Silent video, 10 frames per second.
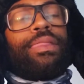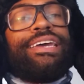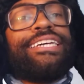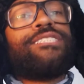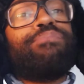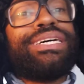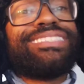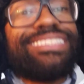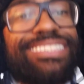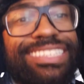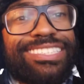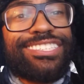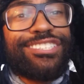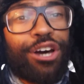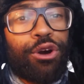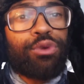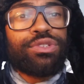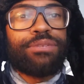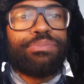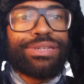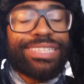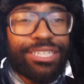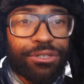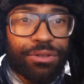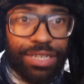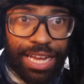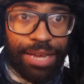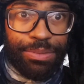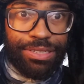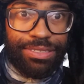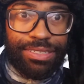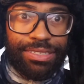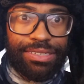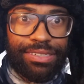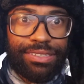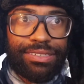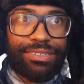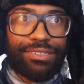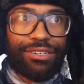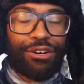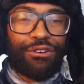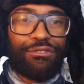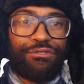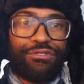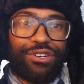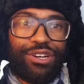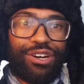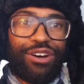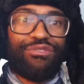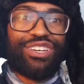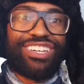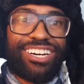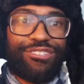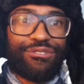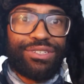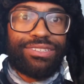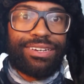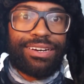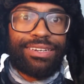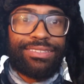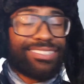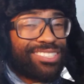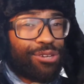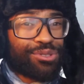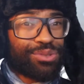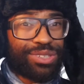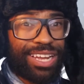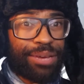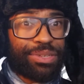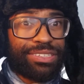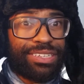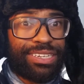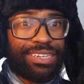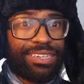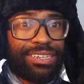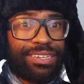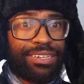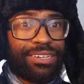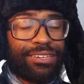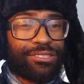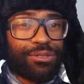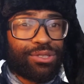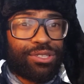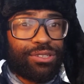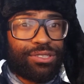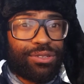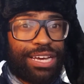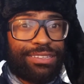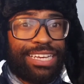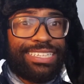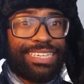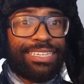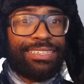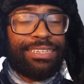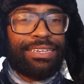Each business needs to know the political climate of their country. All right, the social climate, so that they can